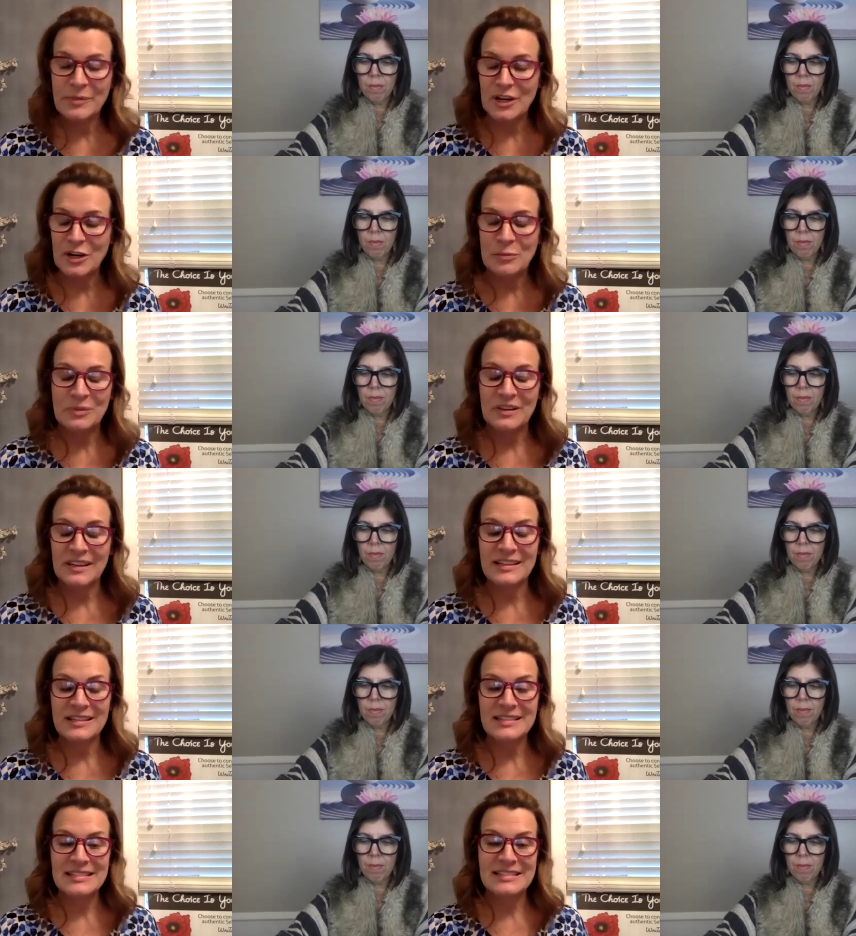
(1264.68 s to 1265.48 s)
Speaker 1: better
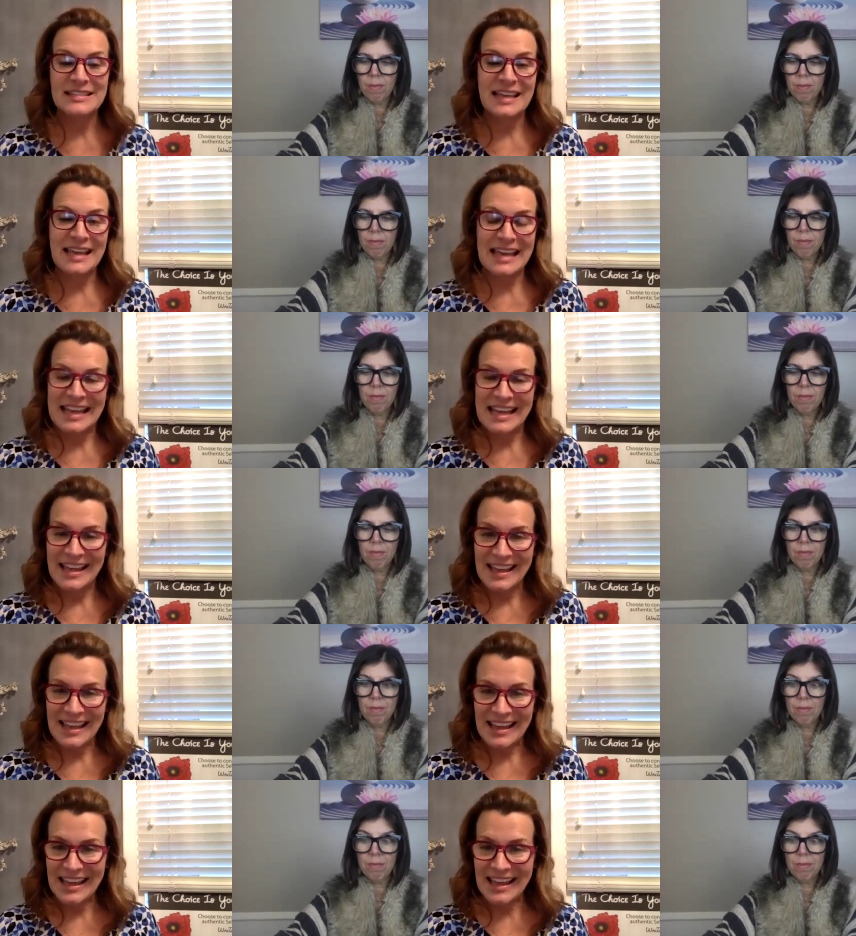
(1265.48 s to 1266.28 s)
place.
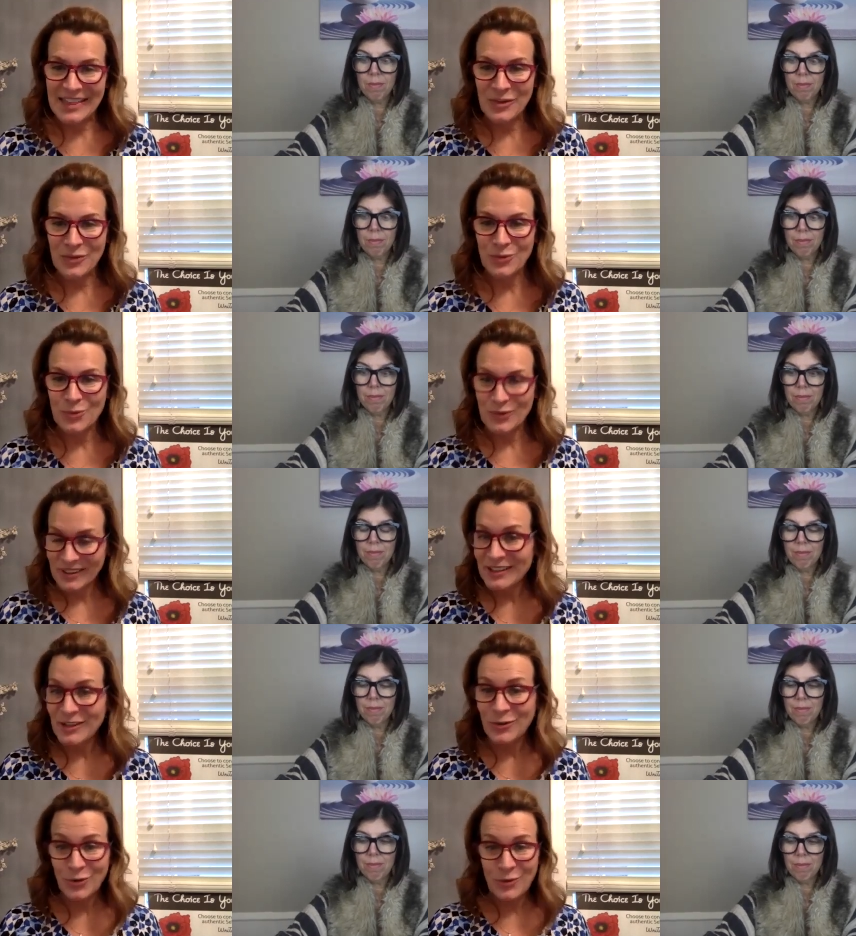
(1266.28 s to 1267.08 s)
And the
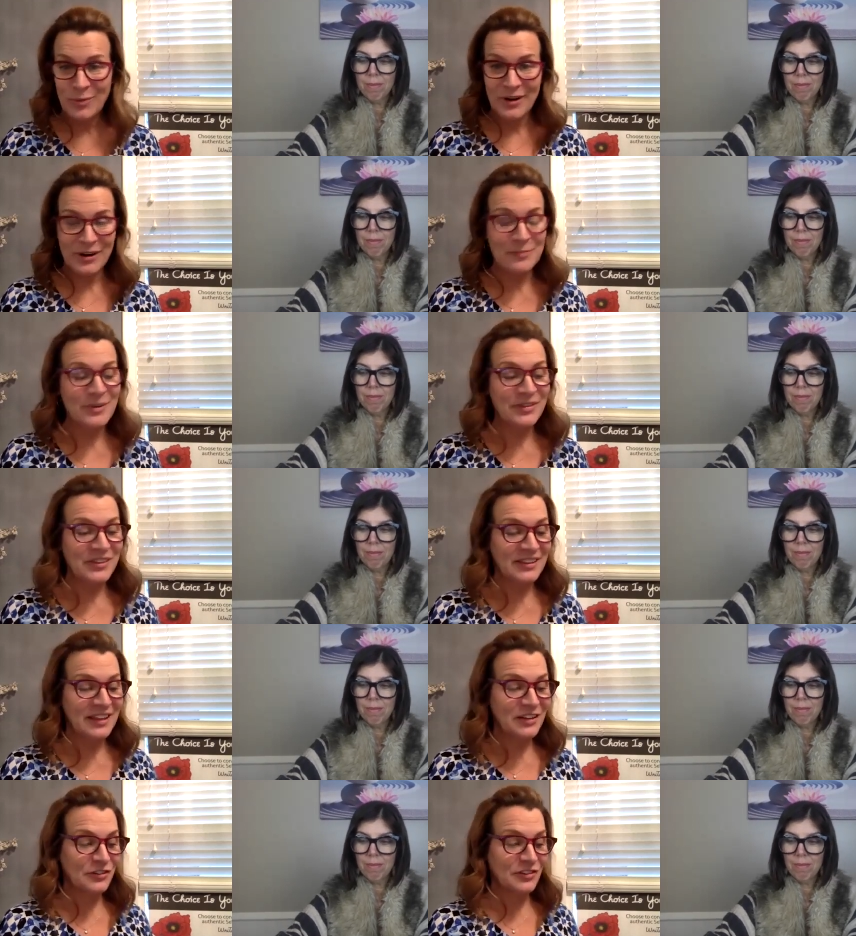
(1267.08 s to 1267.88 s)
really cool part about
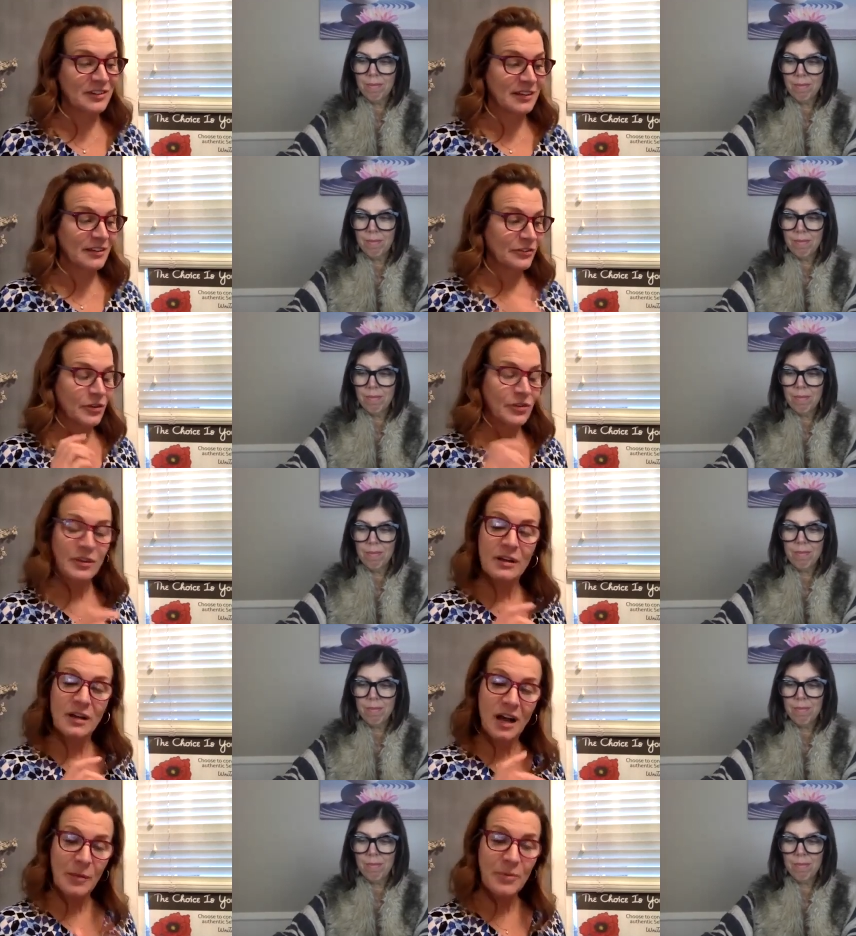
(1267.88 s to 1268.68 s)
the letter T, so
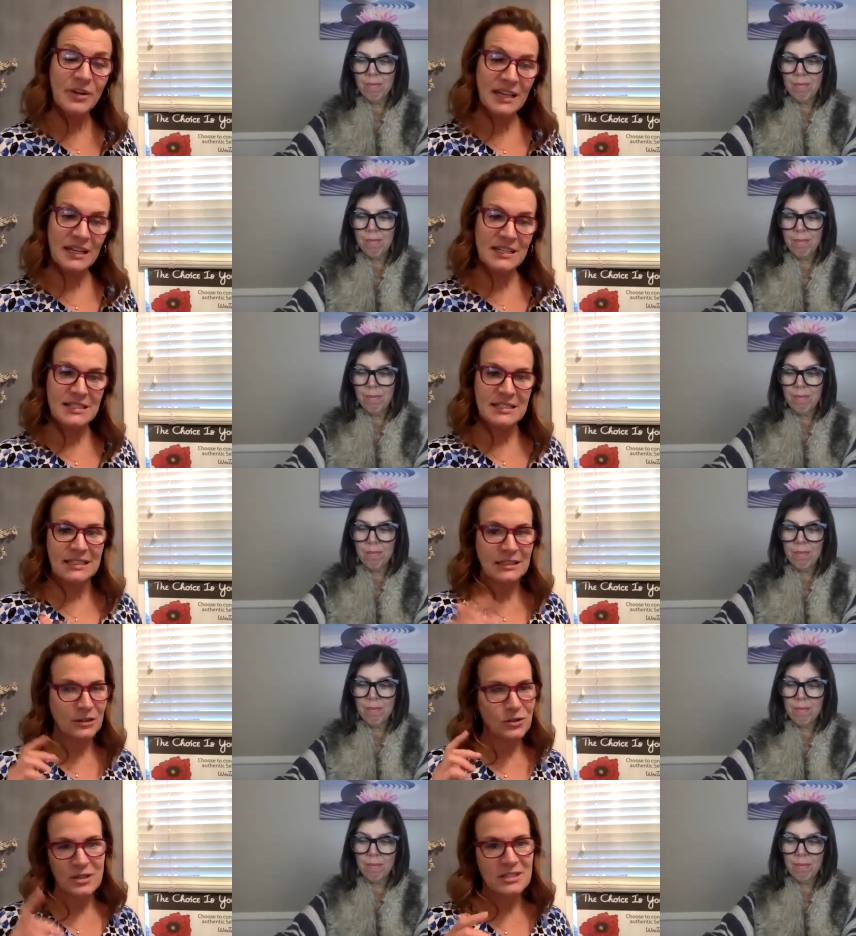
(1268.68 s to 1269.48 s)
the uppercase
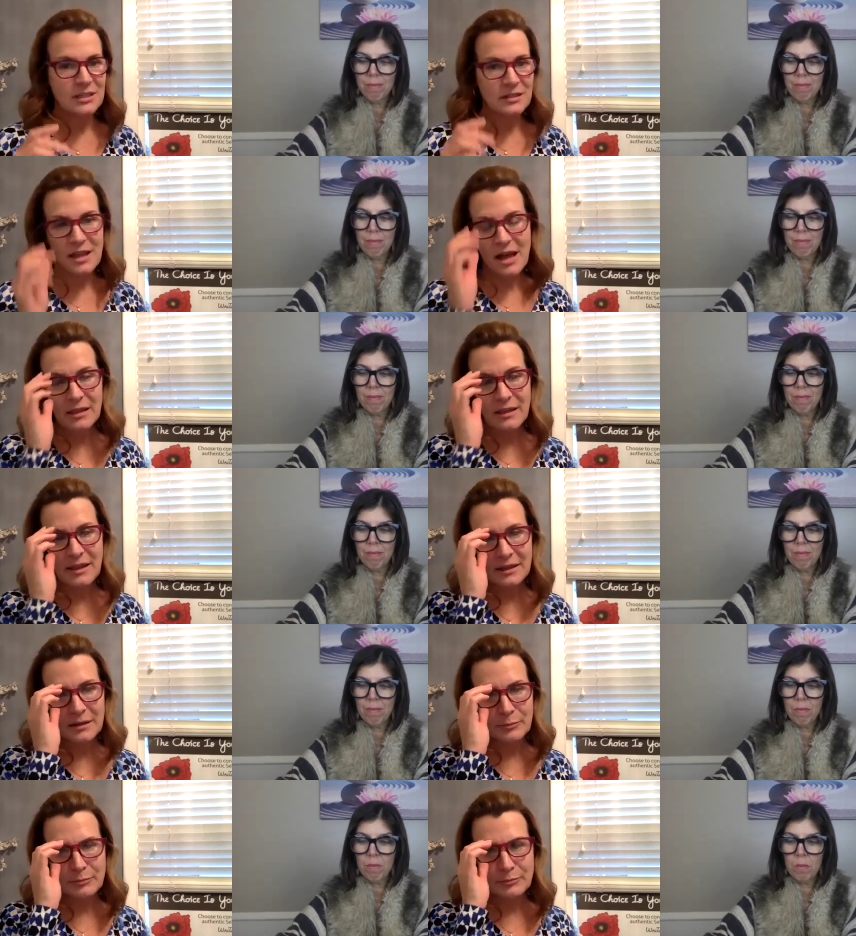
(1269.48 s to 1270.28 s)
T looks a lot
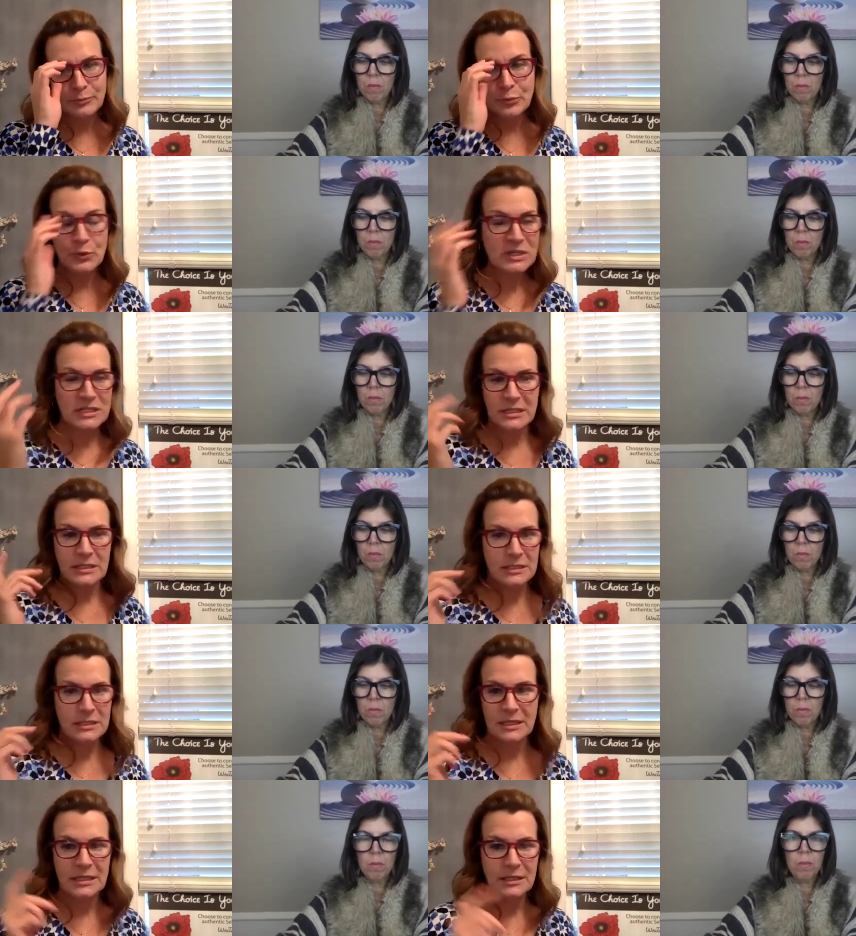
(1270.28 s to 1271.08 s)
like a
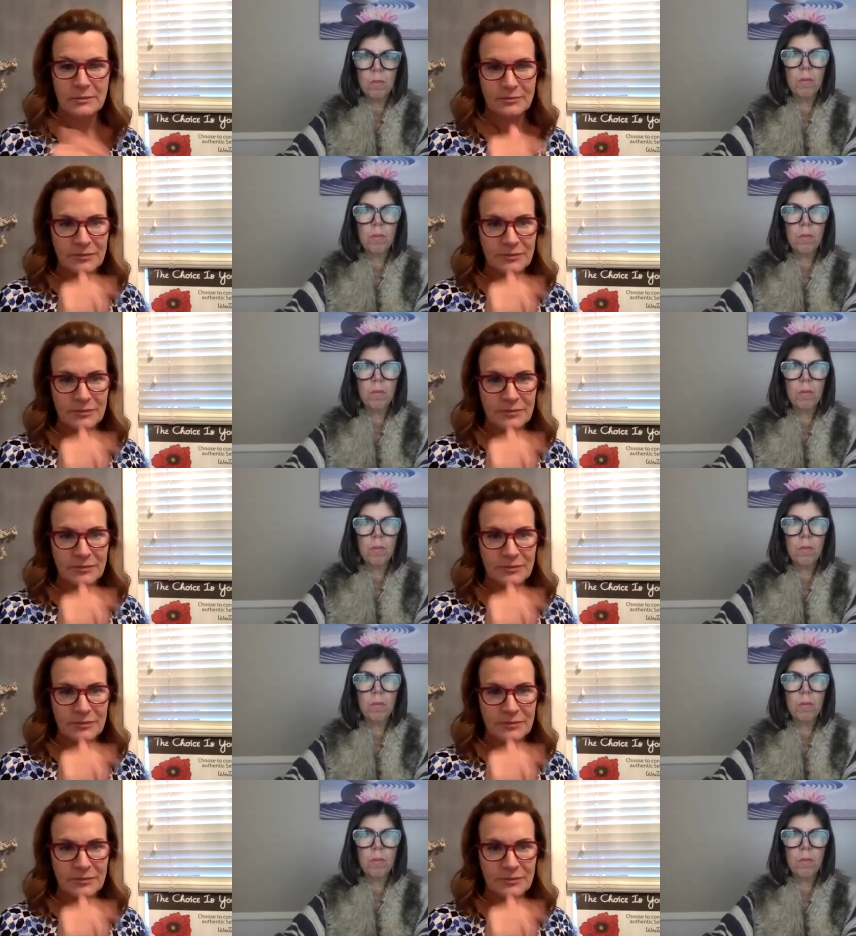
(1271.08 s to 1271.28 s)
printed T,